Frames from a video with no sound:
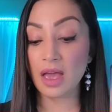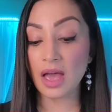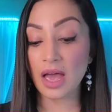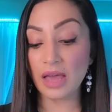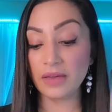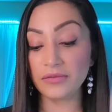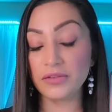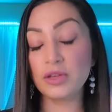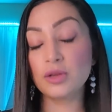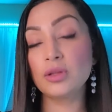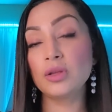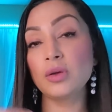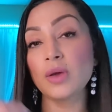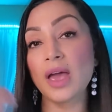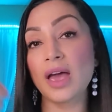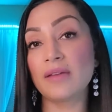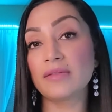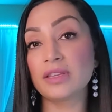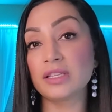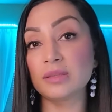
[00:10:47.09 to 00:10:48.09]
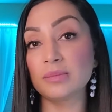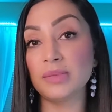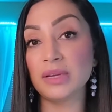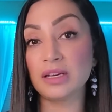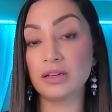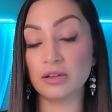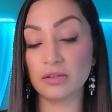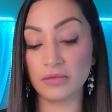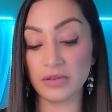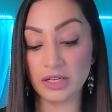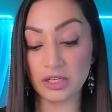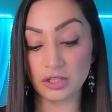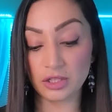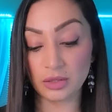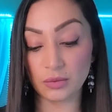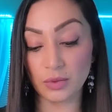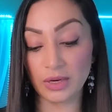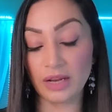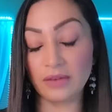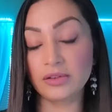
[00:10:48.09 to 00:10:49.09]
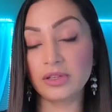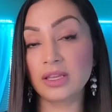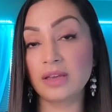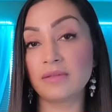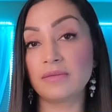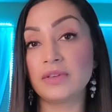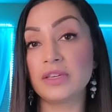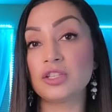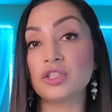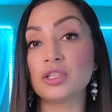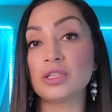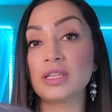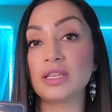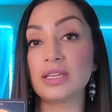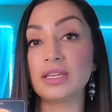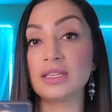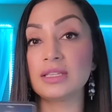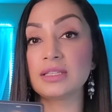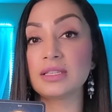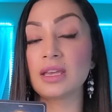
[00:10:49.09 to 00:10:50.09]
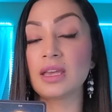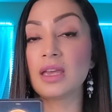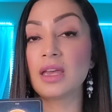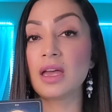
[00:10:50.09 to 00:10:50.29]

I feel you have this bigger vision, whatever that vision is.